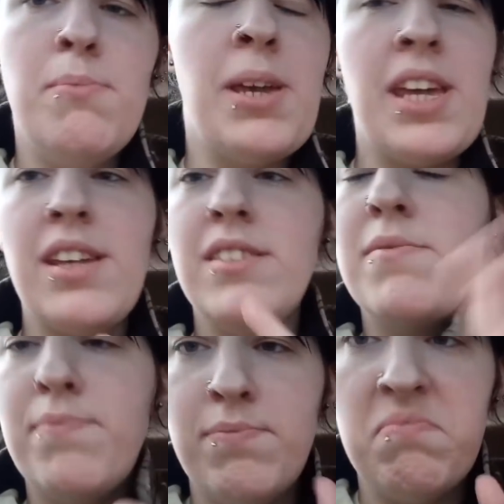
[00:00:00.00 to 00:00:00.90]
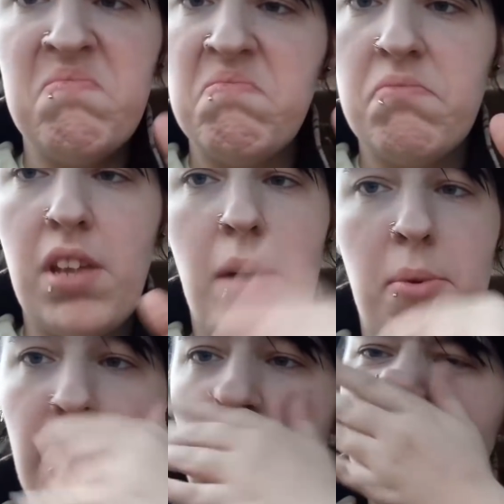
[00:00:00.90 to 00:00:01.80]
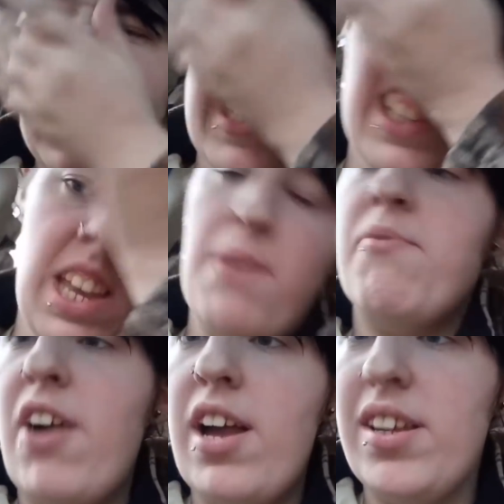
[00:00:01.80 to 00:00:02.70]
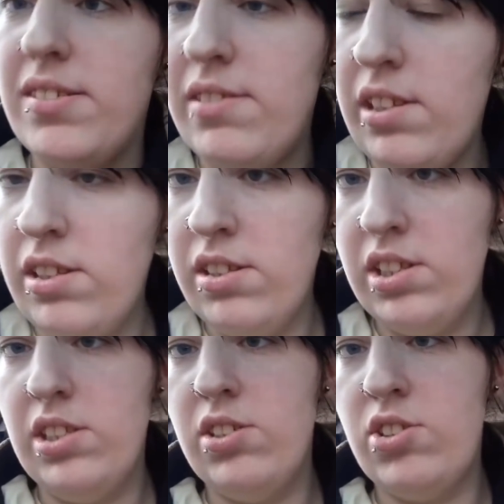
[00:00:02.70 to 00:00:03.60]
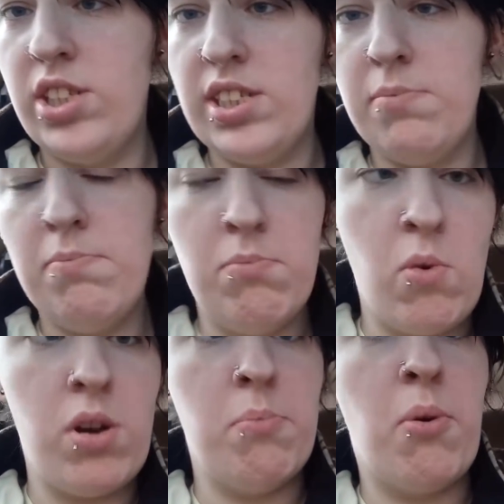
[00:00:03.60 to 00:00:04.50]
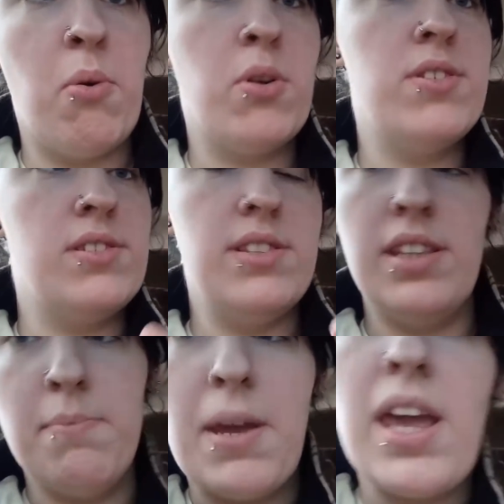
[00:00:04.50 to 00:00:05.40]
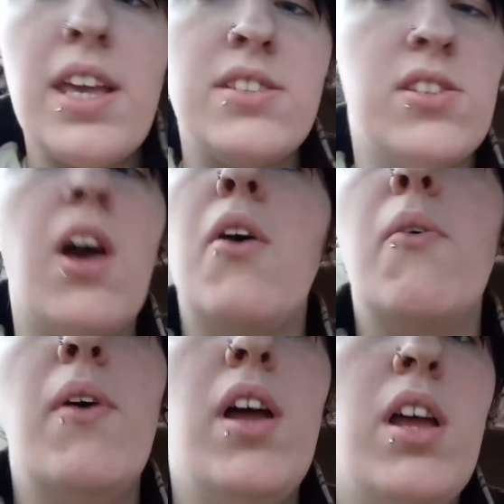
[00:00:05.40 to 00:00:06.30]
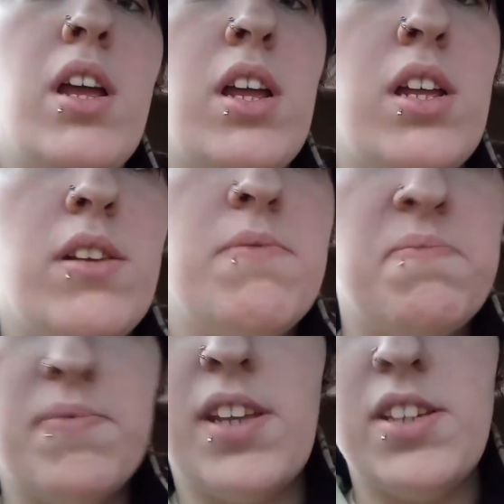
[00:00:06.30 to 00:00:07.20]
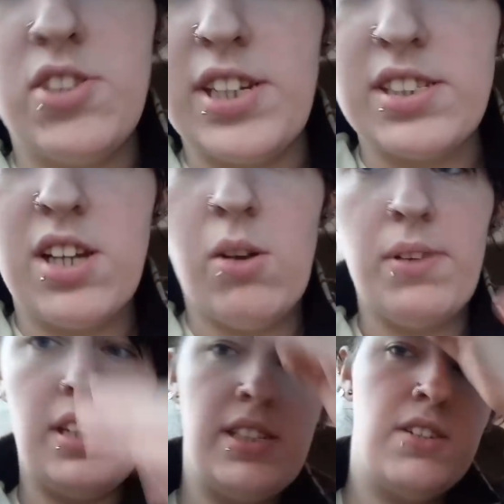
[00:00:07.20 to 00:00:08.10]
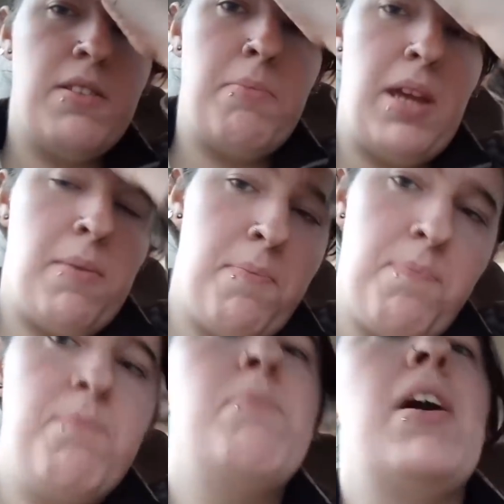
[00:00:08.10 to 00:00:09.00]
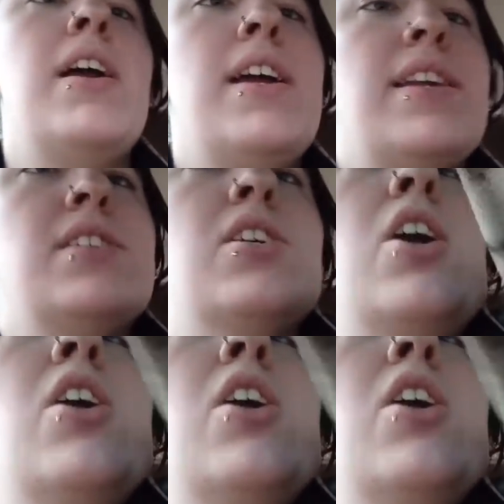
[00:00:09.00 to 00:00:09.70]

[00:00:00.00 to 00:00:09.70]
me, I'm okay, I'm fine. She's more important than me, so she gets cold easier than me. But it is